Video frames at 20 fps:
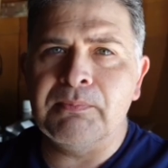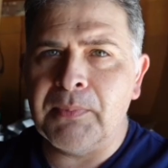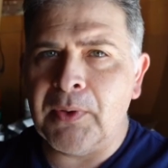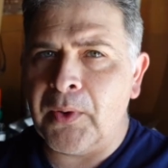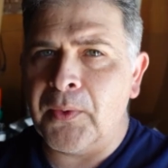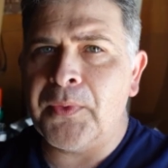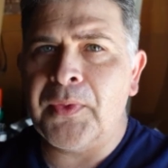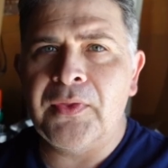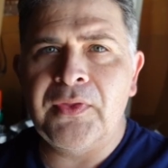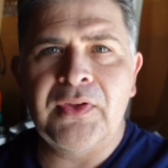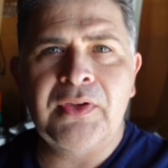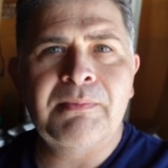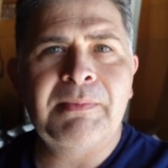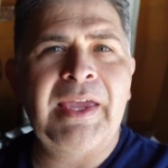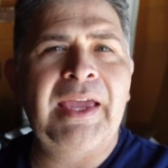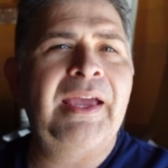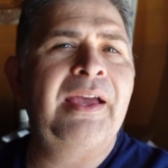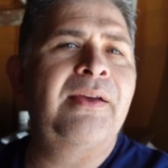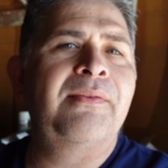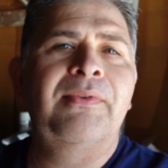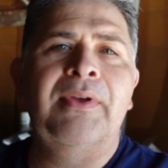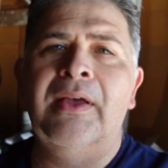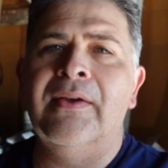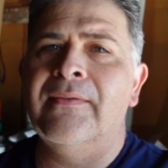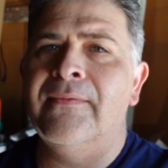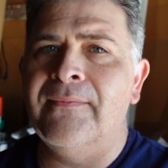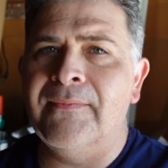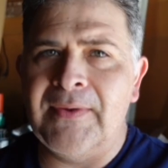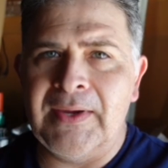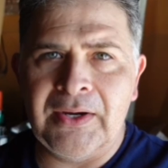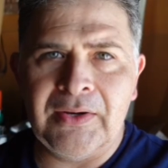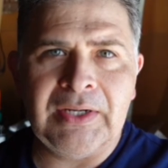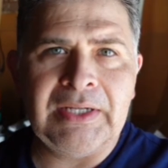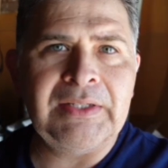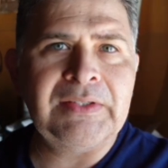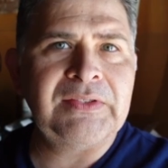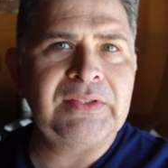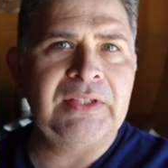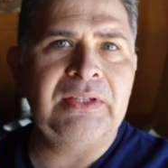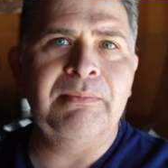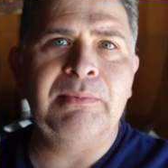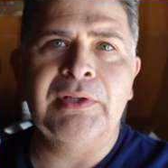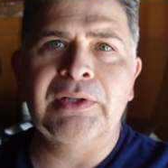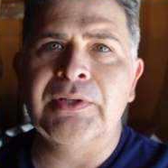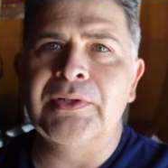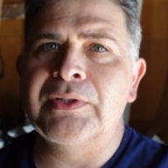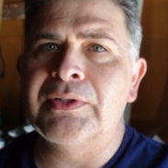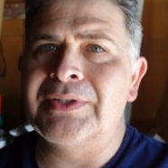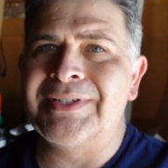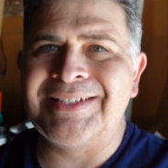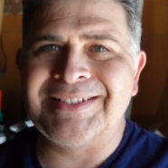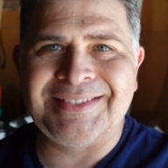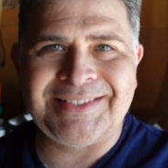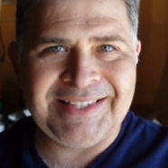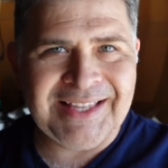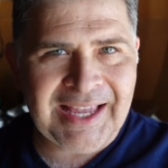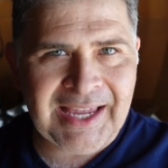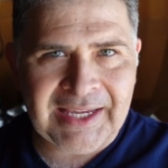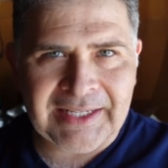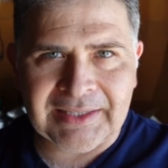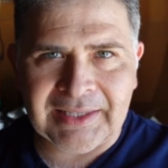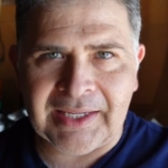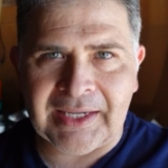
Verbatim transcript: both of them have a very similar design